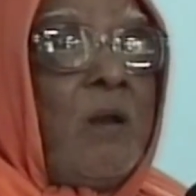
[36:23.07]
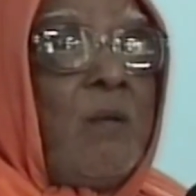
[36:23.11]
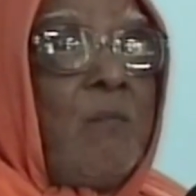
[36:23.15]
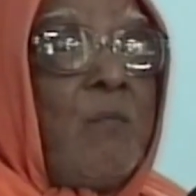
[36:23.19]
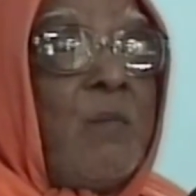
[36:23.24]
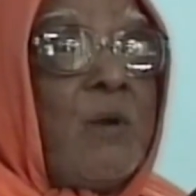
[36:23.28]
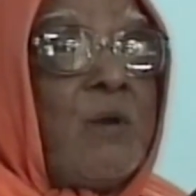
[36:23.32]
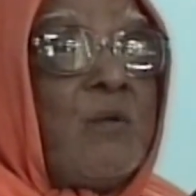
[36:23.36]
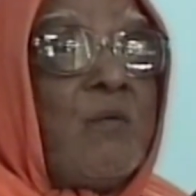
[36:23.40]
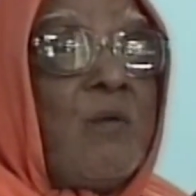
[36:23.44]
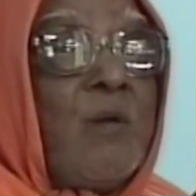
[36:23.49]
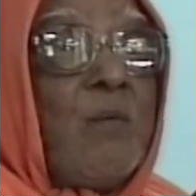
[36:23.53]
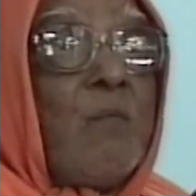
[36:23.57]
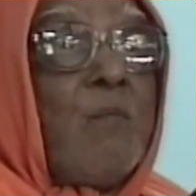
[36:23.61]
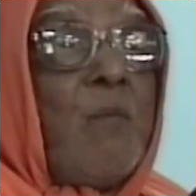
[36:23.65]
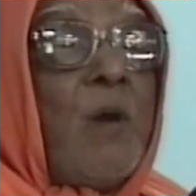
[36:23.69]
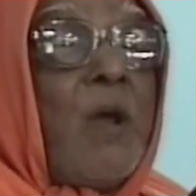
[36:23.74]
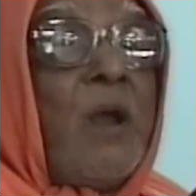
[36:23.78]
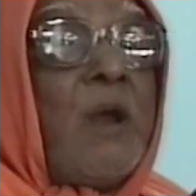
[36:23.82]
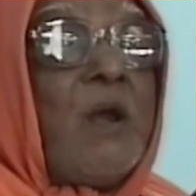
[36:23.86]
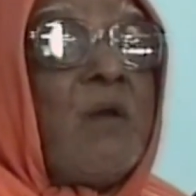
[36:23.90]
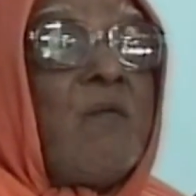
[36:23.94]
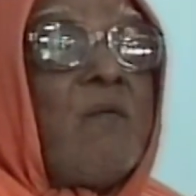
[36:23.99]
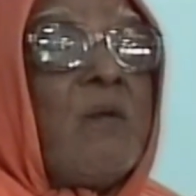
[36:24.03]
But your
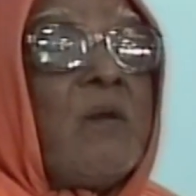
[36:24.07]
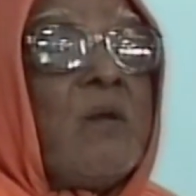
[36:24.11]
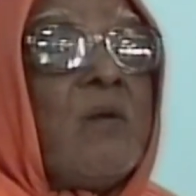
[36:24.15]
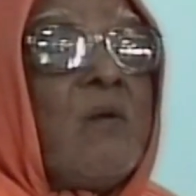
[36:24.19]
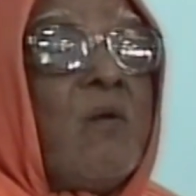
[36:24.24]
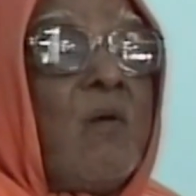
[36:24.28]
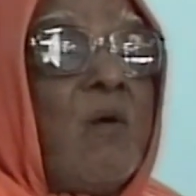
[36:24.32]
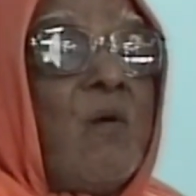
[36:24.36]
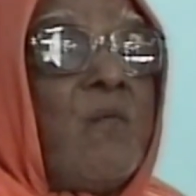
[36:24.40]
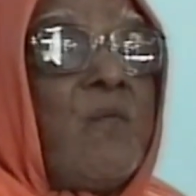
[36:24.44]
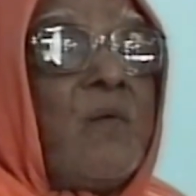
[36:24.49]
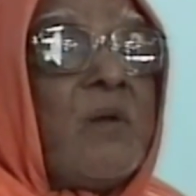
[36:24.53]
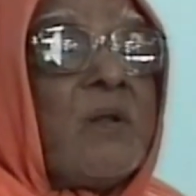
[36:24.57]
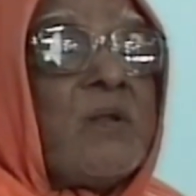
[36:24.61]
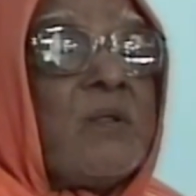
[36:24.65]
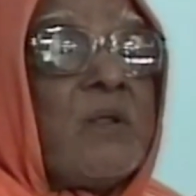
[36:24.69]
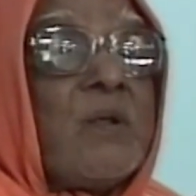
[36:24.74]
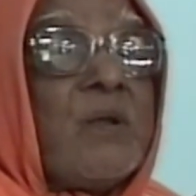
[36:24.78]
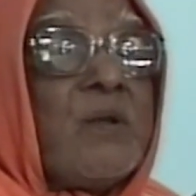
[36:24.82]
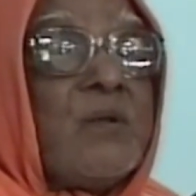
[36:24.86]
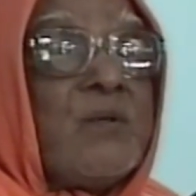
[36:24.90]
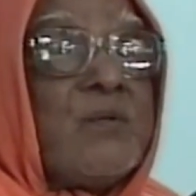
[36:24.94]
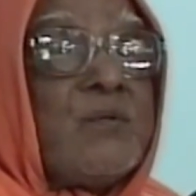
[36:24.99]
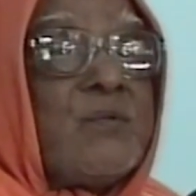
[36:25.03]
mind will go for
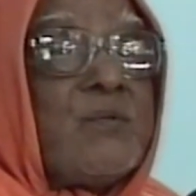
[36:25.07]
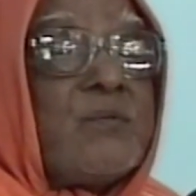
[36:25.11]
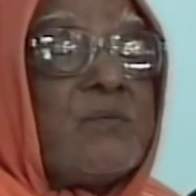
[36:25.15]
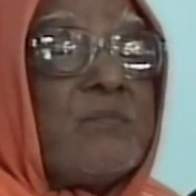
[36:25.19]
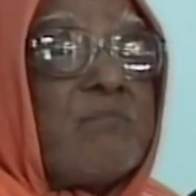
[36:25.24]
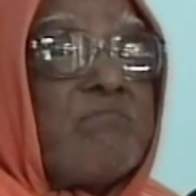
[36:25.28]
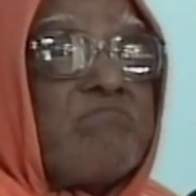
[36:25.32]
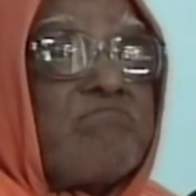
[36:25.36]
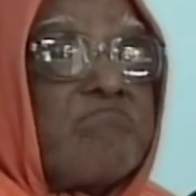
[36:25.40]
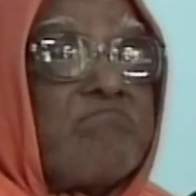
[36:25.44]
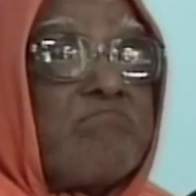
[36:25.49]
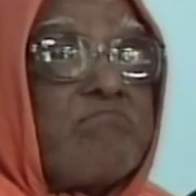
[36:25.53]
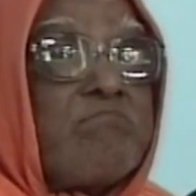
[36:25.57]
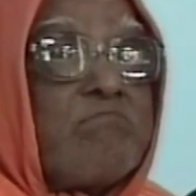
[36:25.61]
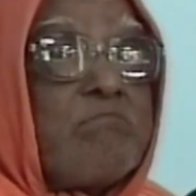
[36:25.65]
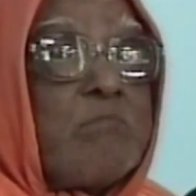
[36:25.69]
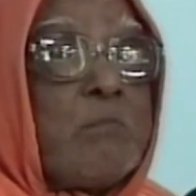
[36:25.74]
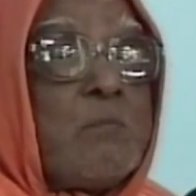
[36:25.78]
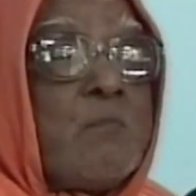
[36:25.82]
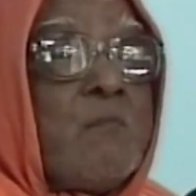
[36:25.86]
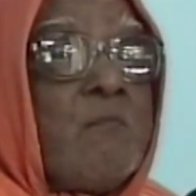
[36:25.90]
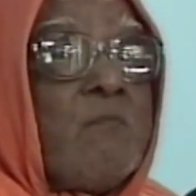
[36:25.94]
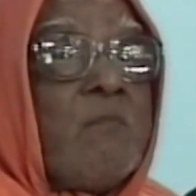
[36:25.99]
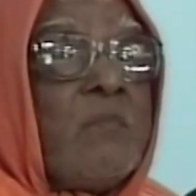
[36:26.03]
things
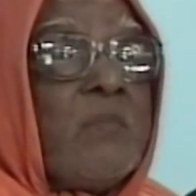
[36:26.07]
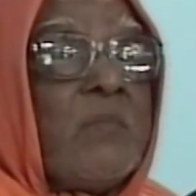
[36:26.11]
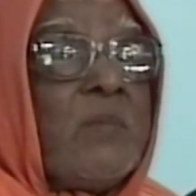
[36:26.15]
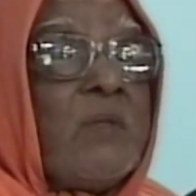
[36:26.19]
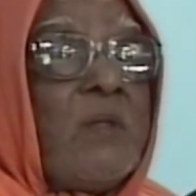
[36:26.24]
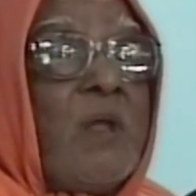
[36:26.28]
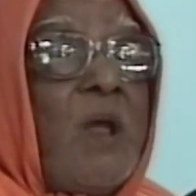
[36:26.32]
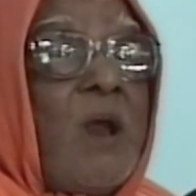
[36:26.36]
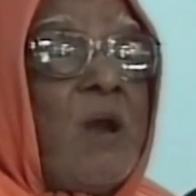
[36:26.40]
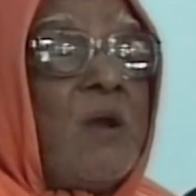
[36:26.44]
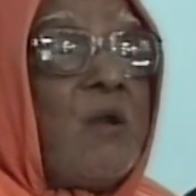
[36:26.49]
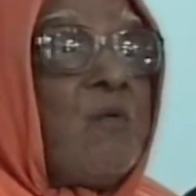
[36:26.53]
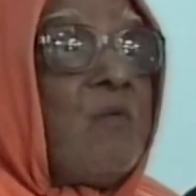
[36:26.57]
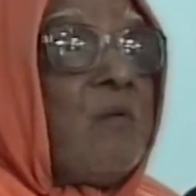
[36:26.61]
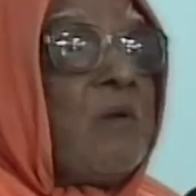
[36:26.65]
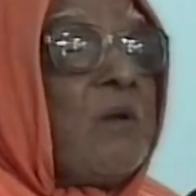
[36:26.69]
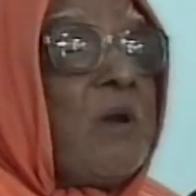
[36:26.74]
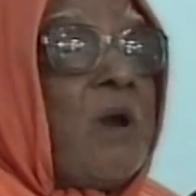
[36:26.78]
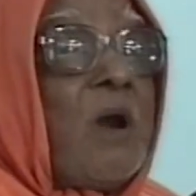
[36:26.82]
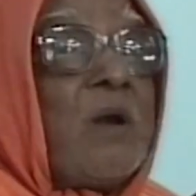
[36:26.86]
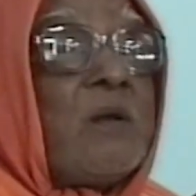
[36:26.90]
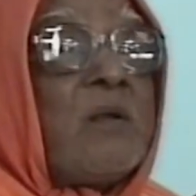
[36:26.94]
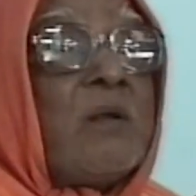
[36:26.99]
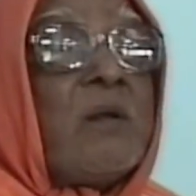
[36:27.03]
and you
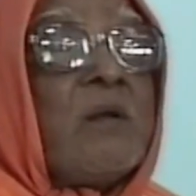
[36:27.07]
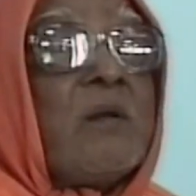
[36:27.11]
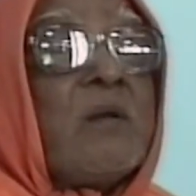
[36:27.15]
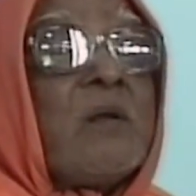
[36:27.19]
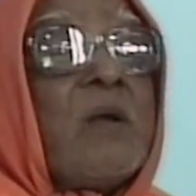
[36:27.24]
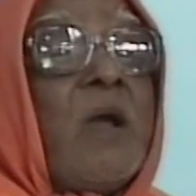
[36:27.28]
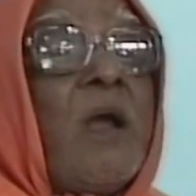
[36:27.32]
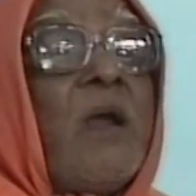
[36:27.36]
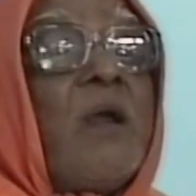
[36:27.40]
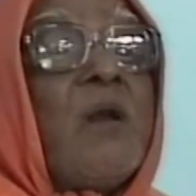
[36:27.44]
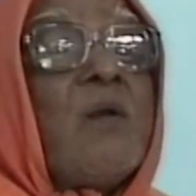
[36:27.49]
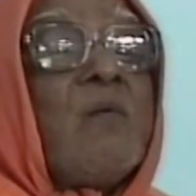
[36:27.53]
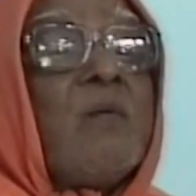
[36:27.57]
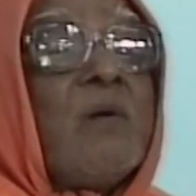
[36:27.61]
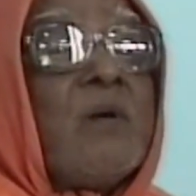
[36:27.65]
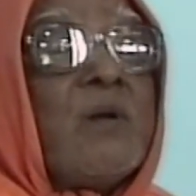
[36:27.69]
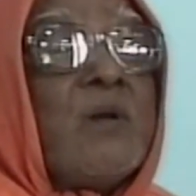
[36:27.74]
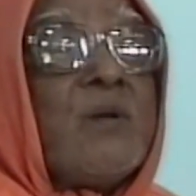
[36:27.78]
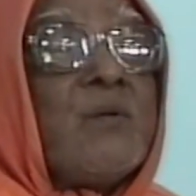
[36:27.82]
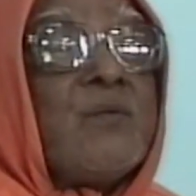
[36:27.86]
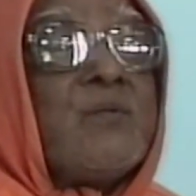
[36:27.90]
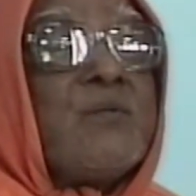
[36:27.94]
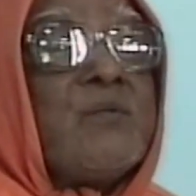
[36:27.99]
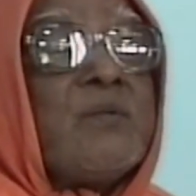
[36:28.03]
will utter kind
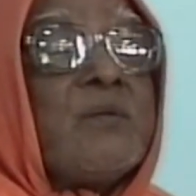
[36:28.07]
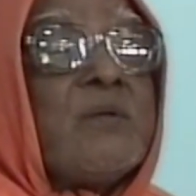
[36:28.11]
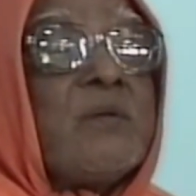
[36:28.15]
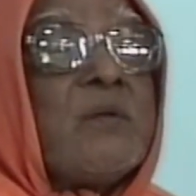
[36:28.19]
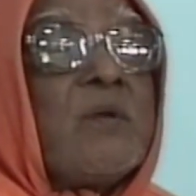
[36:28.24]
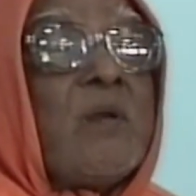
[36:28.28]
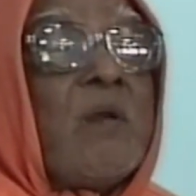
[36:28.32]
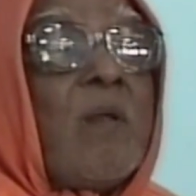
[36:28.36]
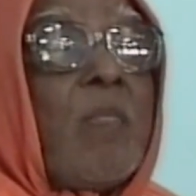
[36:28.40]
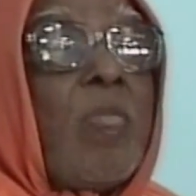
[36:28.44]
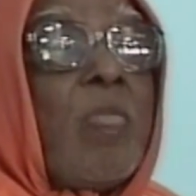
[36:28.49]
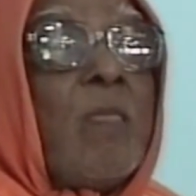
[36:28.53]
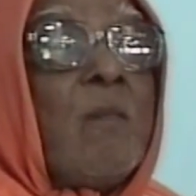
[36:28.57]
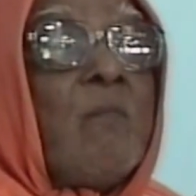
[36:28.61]
words,